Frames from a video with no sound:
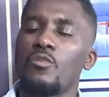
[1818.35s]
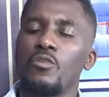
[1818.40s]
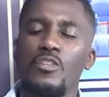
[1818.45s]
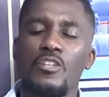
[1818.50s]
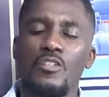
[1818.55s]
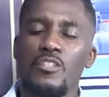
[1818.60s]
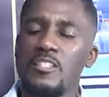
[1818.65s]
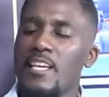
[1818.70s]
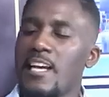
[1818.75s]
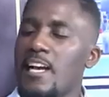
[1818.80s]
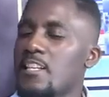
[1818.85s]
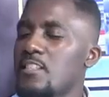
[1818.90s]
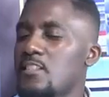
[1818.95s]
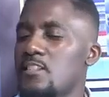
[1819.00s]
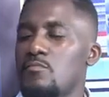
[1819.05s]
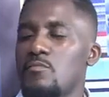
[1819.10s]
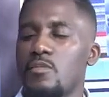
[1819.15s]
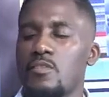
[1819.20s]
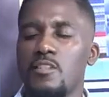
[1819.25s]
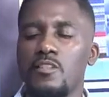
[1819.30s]
or you hear
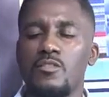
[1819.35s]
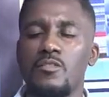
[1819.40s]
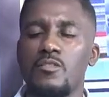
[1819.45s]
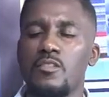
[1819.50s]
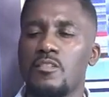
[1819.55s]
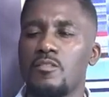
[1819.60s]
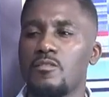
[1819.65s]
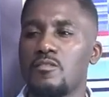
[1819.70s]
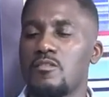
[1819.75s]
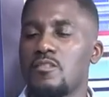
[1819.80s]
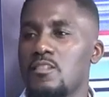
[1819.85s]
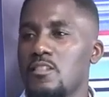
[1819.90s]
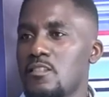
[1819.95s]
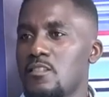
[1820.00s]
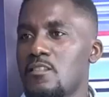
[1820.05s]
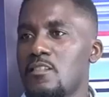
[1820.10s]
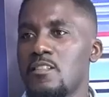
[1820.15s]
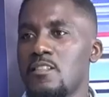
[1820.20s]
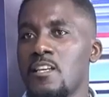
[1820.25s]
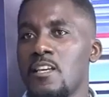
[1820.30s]
testimonies, you hear
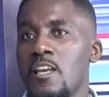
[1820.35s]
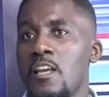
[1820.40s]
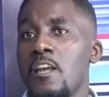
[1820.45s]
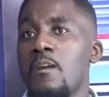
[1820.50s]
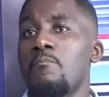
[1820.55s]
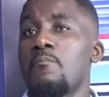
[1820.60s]
these things.